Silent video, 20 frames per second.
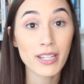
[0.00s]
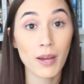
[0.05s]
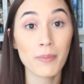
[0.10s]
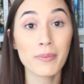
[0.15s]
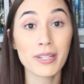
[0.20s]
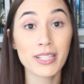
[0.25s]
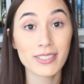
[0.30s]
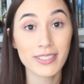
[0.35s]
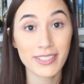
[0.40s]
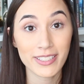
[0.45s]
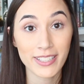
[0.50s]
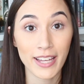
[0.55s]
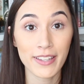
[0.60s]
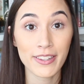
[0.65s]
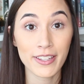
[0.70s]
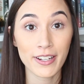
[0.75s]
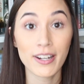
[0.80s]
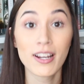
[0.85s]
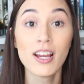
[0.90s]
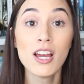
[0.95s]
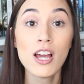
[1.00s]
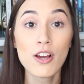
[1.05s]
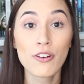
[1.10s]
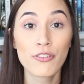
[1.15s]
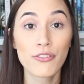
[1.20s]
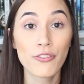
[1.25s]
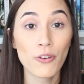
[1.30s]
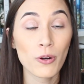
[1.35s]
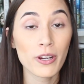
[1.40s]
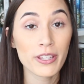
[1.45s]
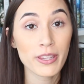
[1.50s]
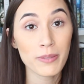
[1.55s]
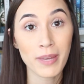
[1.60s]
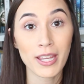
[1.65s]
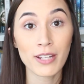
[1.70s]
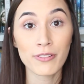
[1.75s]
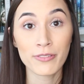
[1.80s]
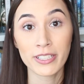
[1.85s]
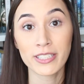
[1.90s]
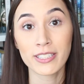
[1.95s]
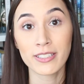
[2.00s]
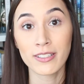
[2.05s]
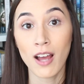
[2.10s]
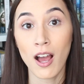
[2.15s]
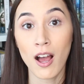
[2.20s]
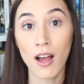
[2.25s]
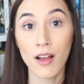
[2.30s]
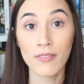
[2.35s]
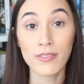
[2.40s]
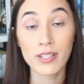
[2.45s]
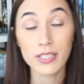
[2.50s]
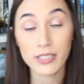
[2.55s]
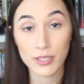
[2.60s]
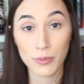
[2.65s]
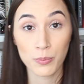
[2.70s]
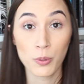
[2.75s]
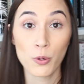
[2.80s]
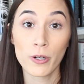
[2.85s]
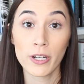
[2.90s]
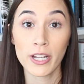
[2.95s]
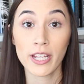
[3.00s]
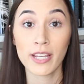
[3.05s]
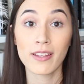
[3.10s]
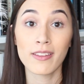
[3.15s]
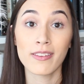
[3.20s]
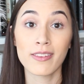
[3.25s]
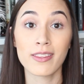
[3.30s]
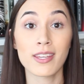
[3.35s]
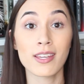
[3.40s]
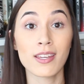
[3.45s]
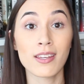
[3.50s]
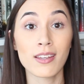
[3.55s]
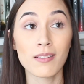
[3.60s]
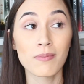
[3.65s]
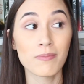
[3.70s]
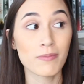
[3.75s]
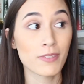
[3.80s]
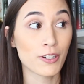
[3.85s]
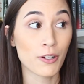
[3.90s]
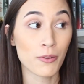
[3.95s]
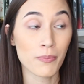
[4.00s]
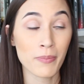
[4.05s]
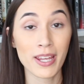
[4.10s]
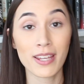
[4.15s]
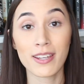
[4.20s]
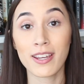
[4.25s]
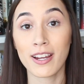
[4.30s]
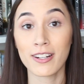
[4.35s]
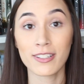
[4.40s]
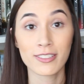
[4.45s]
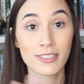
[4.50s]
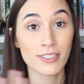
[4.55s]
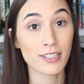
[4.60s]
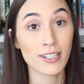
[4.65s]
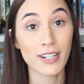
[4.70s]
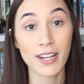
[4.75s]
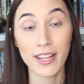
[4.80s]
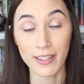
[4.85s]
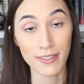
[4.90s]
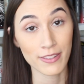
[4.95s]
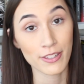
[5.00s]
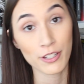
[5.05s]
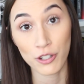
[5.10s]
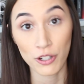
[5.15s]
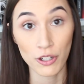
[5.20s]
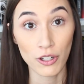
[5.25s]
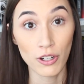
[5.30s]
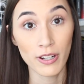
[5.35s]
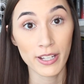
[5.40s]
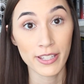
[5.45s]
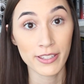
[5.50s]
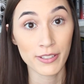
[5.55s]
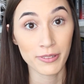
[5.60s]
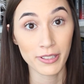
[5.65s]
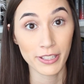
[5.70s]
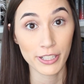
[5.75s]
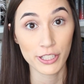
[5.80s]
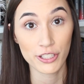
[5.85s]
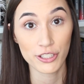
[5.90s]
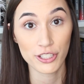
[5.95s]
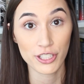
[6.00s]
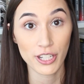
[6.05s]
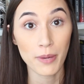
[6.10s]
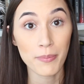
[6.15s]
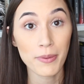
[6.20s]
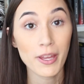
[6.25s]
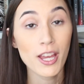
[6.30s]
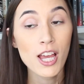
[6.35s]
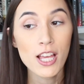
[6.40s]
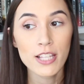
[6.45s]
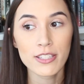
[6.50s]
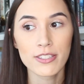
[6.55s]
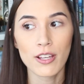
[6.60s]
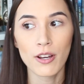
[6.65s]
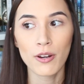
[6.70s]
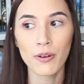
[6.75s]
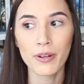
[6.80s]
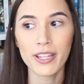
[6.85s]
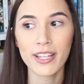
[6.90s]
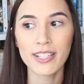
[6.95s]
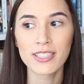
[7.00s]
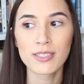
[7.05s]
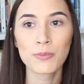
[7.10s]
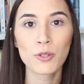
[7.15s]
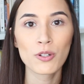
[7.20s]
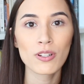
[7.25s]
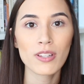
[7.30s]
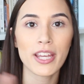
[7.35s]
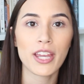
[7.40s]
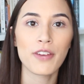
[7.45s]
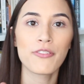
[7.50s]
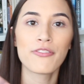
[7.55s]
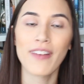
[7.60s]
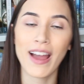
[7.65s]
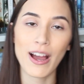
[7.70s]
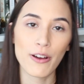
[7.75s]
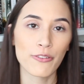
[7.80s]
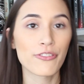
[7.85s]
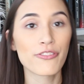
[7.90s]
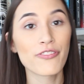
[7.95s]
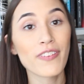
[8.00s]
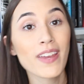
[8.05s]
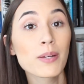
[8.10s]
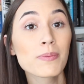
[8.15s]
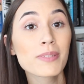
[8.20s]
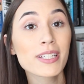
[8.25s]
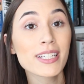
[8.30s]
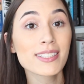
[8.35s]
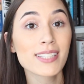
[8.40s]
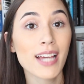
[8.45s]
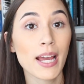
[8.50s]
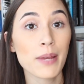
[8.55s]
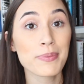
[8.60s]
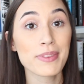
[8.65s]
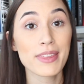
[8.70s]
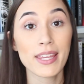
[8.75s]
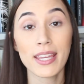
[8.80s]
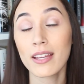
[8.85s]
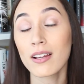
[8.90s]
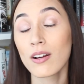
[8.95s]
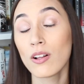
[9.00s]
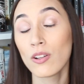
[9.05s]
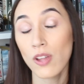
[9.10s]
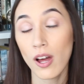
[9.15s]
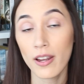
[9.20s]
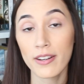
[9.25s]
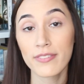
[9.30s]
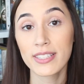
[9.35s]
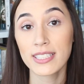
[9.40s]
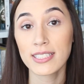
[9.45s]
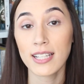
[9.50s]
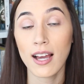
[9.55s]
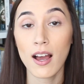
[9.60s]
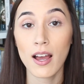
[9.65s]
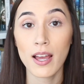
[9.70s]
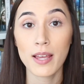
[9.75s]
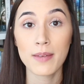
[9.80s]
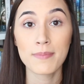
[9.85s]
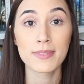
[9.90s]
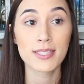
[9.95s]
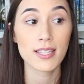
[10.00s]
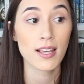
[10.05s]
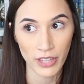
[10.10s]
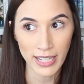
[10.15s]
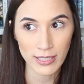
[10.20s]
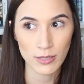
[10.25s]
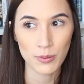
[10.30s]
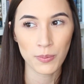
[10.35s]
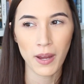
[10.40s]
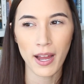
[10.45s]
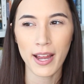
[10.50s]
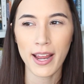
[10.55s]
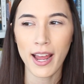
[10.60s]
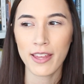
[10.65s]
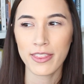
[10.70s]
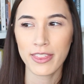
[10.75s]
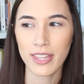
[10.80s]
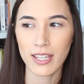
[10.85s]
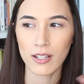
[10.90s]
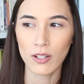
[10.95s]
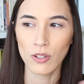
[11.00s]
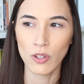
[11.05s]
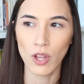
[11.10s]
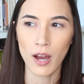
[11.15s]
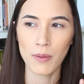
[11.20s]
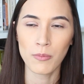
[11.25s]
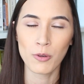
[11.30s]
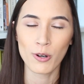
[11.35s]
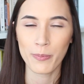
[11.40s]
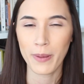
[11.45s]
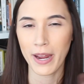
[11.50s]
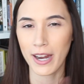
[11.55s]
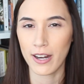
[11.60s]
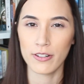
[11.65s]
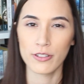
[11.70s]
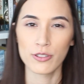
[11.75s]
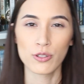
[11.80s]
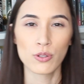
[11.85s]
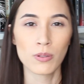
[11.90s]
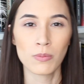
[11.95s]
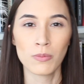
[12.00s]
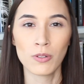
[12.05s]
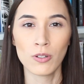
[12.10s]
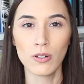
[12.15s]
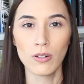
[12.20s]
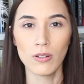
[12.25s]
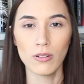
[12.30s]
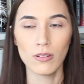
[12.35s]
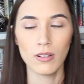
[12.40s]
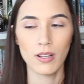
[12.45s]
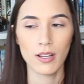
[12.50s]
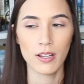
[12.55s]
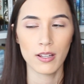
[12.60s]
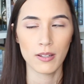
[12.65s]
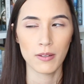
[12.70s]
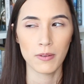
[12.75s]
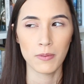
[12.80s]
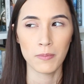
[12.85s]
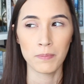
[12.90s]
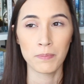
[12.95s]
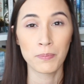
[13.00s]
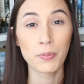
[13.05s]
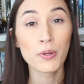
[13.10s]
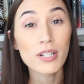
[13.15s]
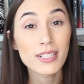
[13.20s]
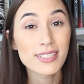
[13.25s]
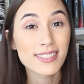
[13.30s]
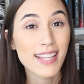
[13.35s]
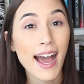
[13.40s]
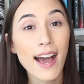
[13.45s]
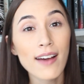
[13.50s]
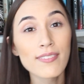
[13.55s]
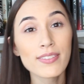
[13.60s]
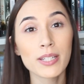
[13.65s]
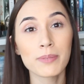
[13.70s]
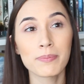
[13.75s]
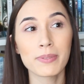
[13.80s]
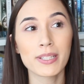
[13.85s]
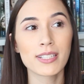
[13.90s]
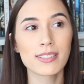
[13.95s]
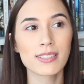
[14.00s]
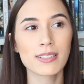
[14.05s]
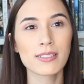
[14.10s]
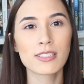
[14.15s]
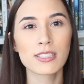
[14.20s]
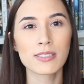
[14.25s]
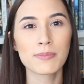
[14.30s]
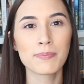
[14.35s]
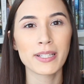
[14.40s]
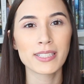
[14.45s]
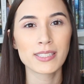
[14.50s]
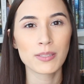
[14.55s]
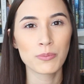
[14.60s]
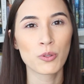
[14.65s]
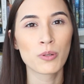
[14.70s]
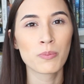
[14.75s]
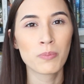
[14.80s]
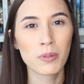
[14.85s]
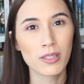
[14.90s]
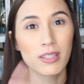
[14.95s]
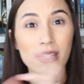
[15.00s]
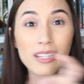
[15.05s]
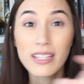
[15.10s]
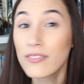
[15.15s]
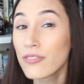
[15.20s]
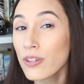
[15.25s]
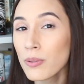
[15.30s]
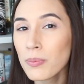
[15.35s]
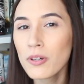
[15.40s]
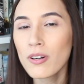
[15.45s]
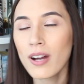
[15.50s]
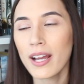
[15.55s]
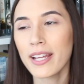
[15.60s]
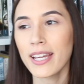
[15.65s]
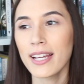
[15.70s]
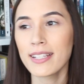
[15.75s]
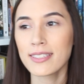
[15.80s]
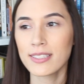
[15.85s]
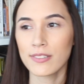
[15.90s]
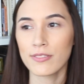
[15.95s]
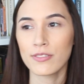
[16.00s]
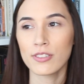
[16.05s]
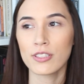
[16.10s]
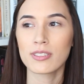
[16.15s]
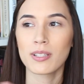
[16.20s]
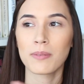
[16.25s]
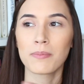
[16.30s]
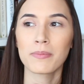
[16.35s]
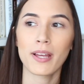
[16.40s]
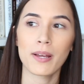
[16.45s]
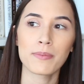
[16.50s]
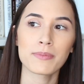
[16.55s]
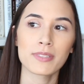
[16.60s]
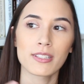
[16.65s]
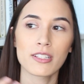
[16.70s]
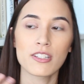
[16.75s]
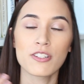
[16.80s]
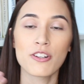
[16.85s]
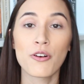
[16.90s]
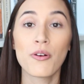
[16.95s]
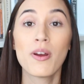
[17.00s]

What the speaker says: coming together for the main reason of supporting the, main character and the girl in the relationship. So it's more like a found family type thing a lot of the times. That's why I think a lot more paranormal books have it, because it just makes it more believable, I guess, and sometimes like,